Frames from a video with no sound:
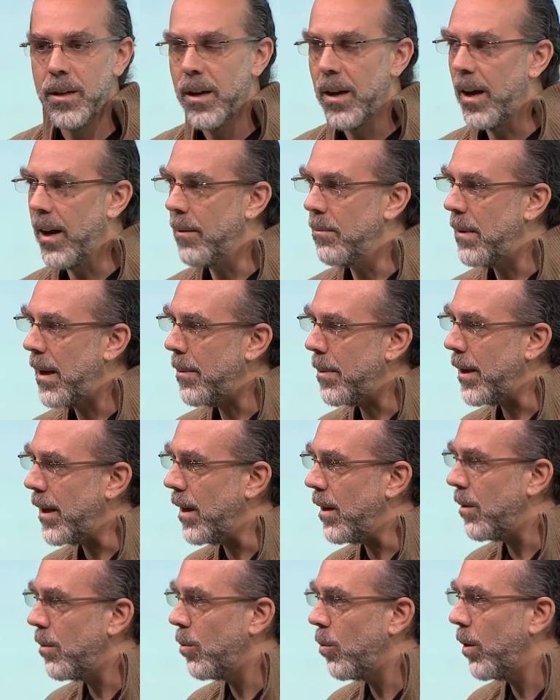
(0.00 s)
and
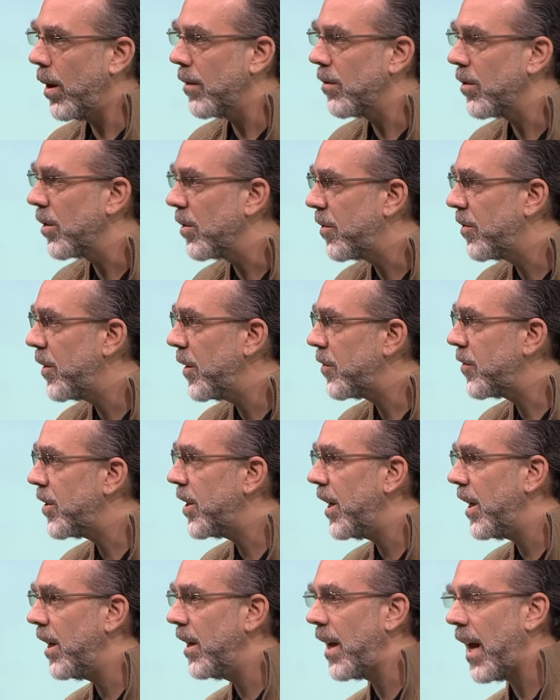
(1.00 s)
maybe whatever
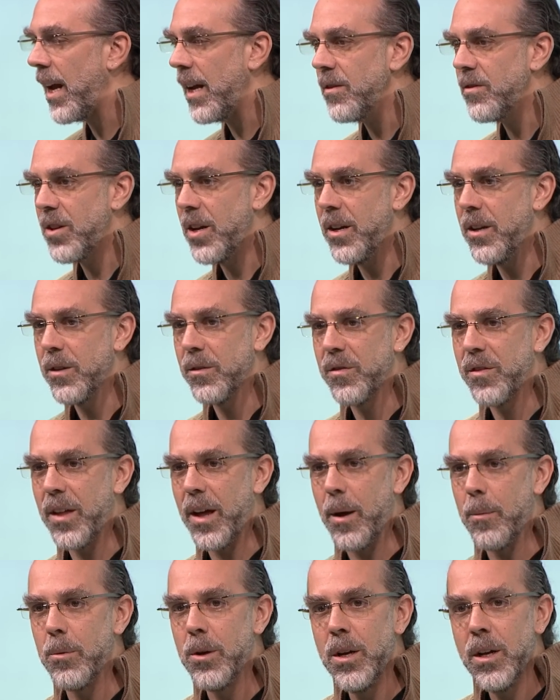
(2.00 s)
15, 18 of
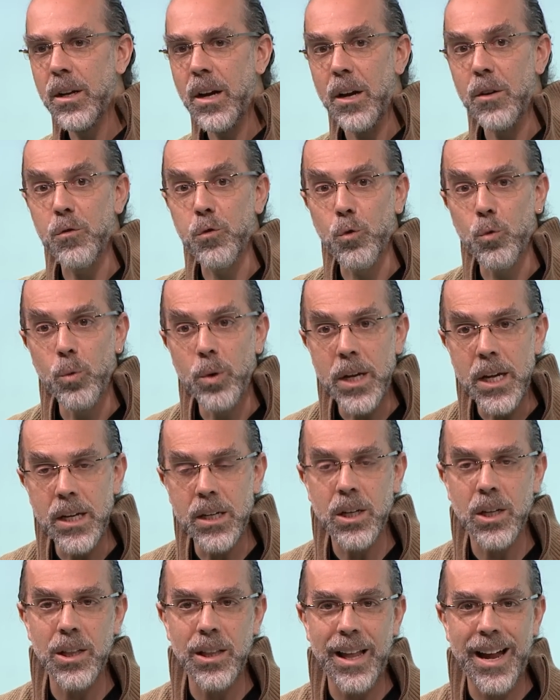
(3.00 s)
them kind of
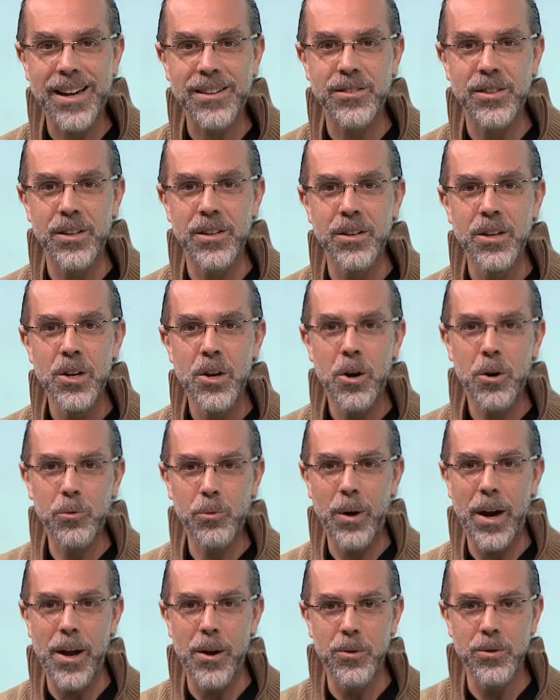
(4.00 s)
recollected
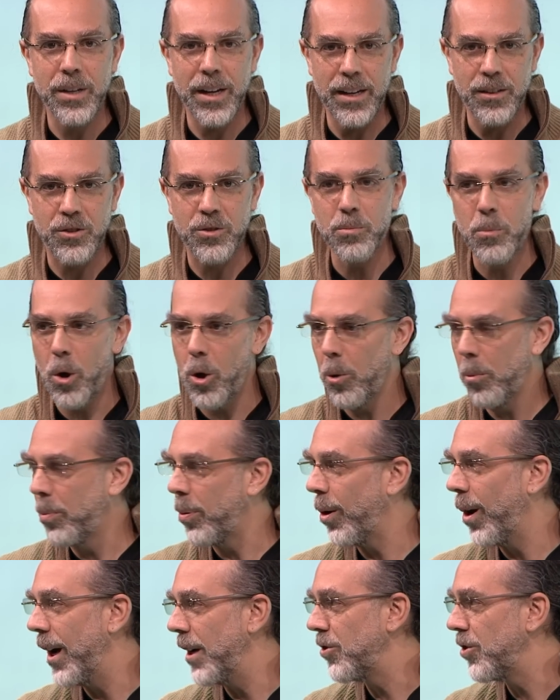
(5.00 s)
around a small
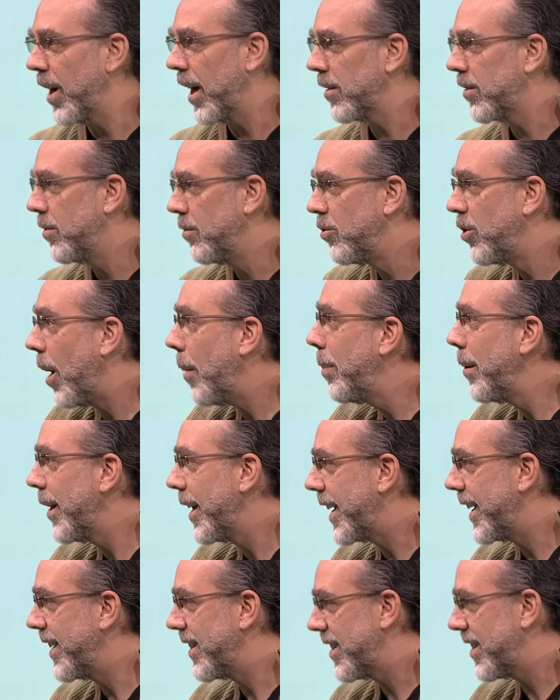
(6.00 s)
project,
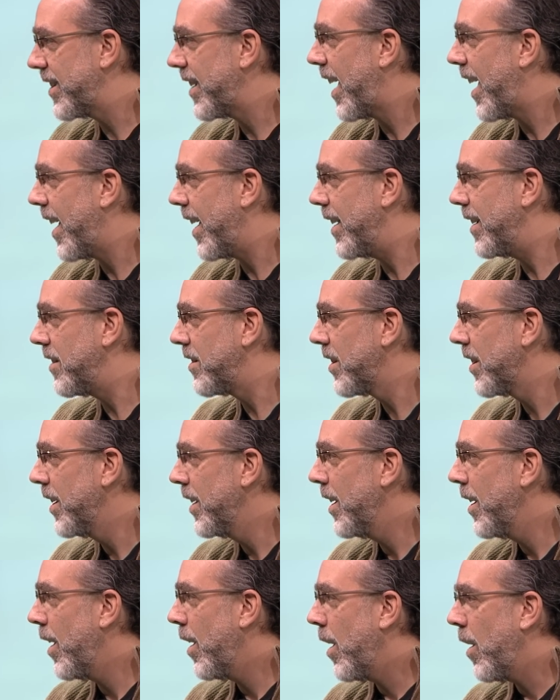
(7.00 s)
doubling its size
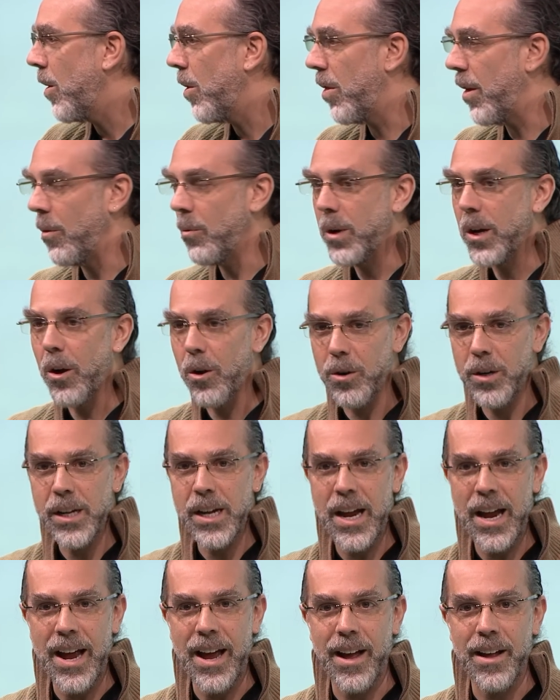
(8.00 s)
that we already
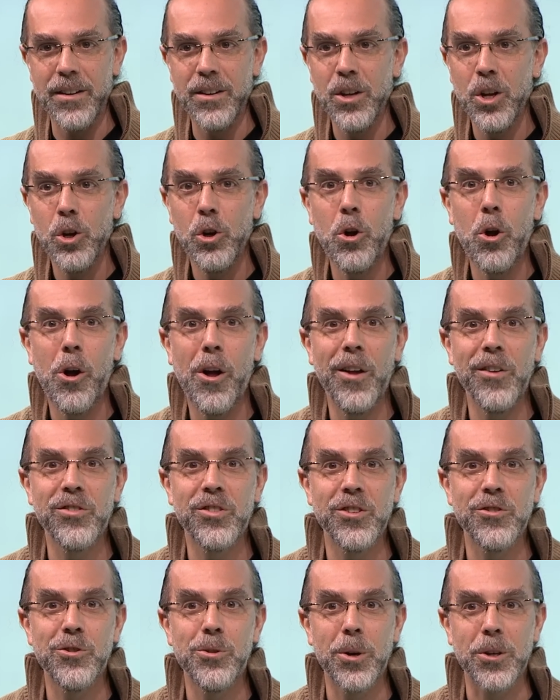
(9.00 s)
had, caused
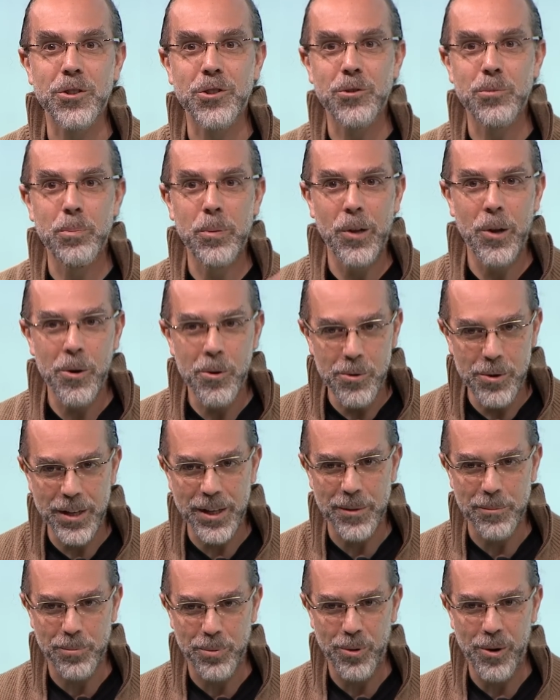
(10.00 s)
it to explode
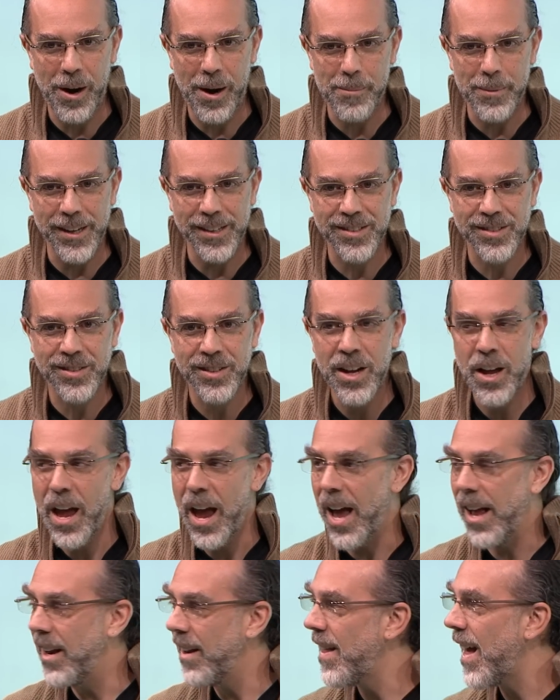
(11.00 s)
in promise,
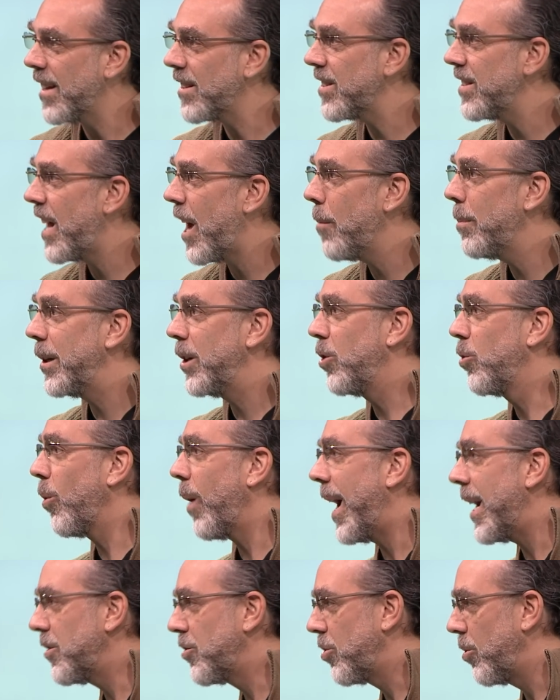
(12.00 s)
and that's now been
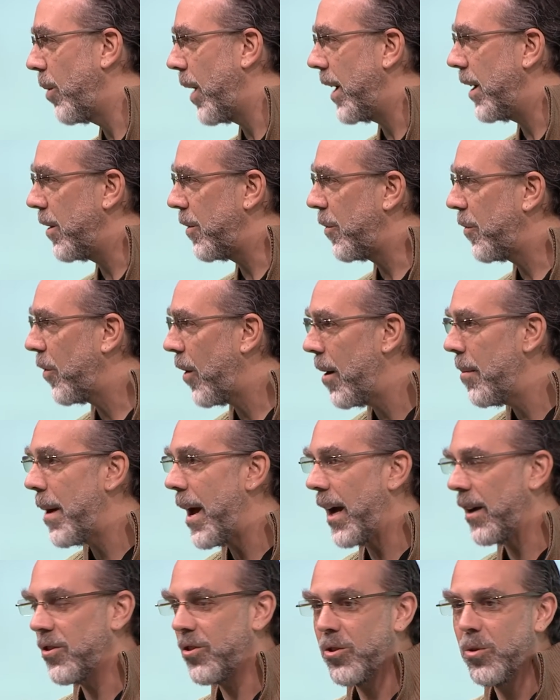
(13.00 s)
graduated from
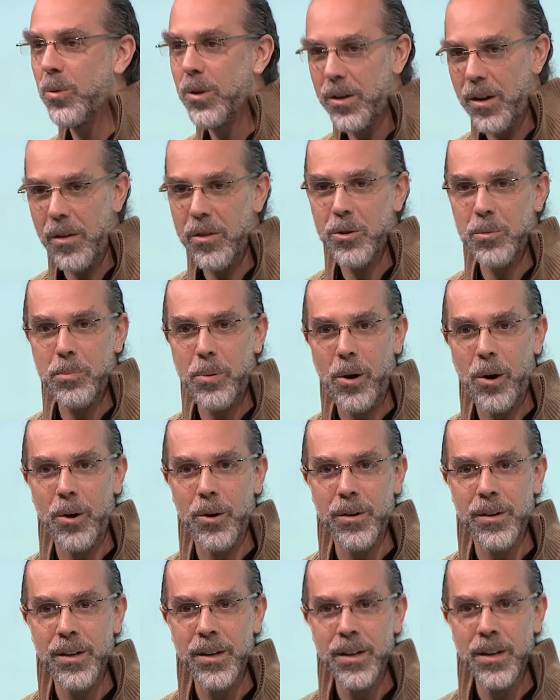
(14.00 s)
X to another
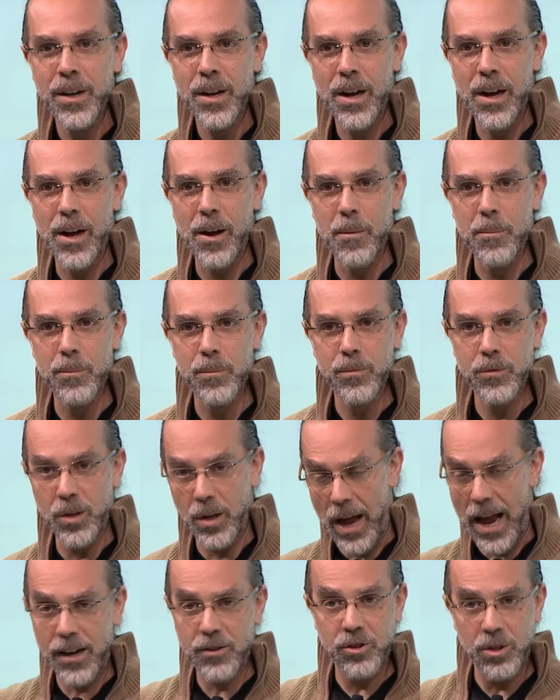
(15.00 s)
part, um,
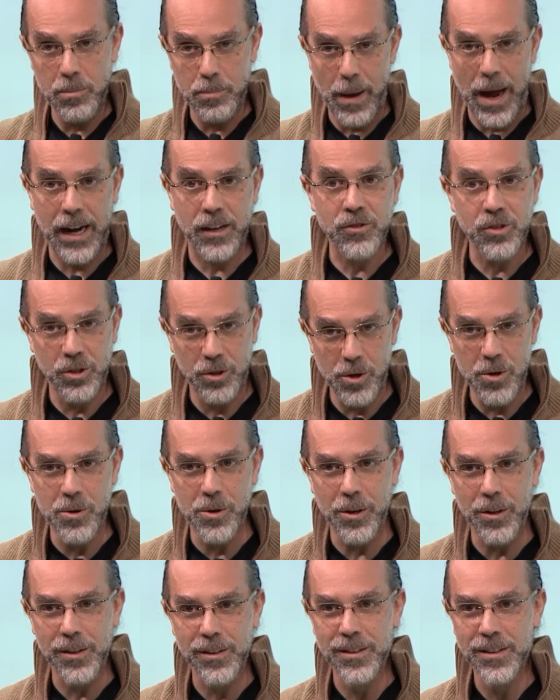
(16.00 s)
actually back to
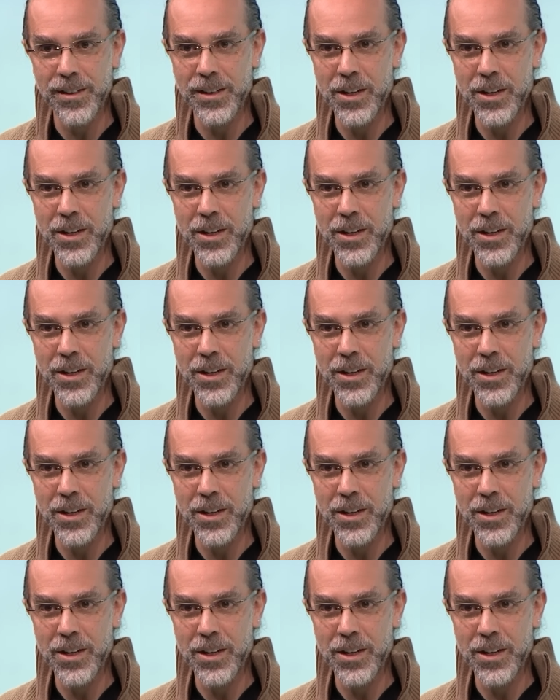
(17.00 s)
Google.